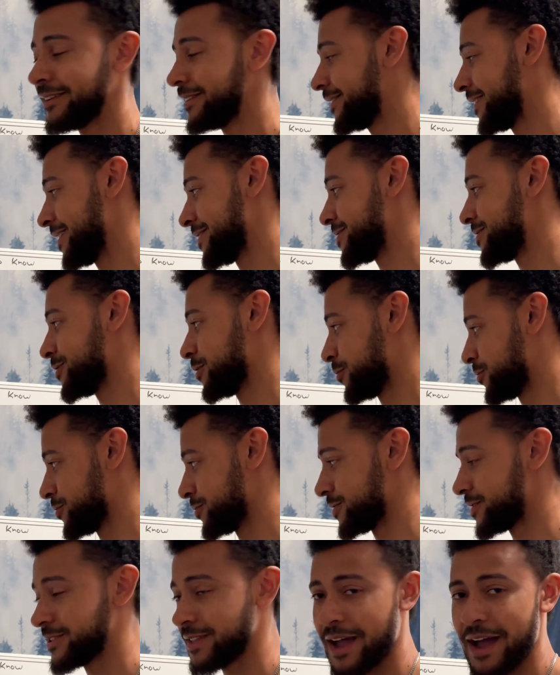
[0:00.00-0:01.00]
That's social
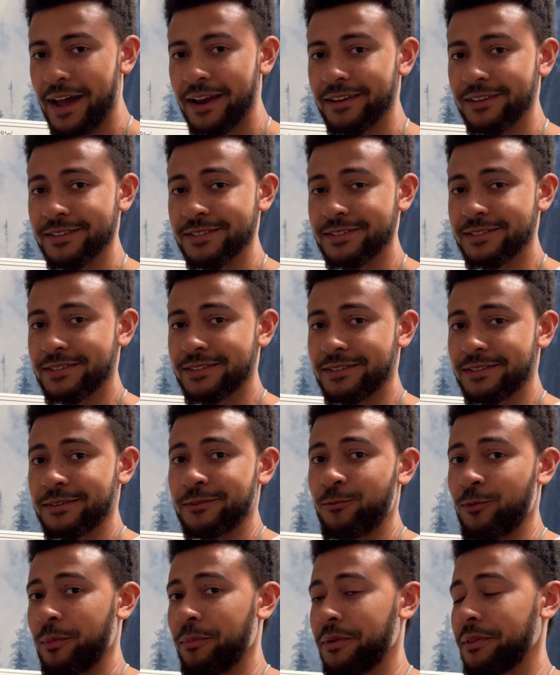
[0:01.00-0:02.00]
status.
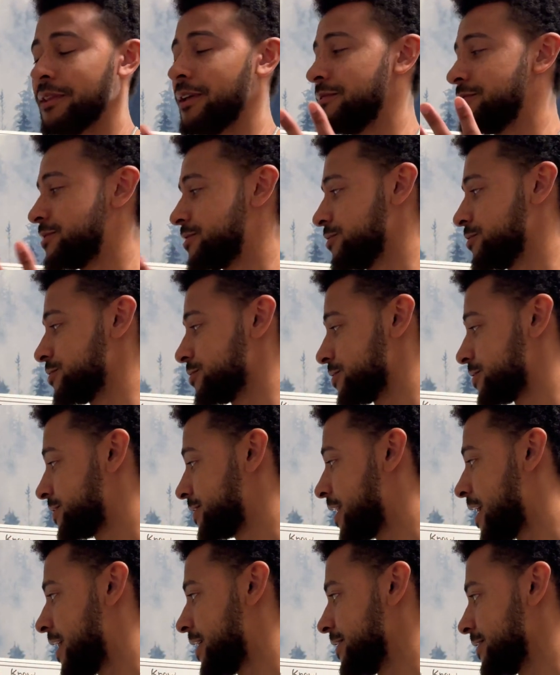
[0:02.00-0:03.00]
Women love social
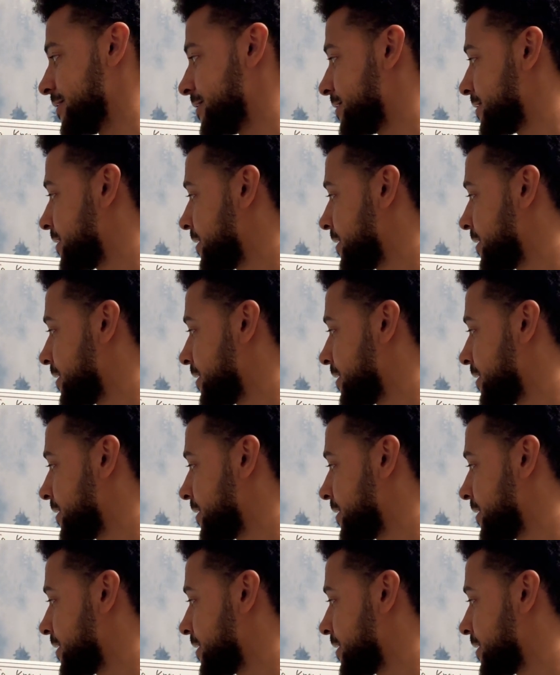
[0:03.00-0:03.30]
status.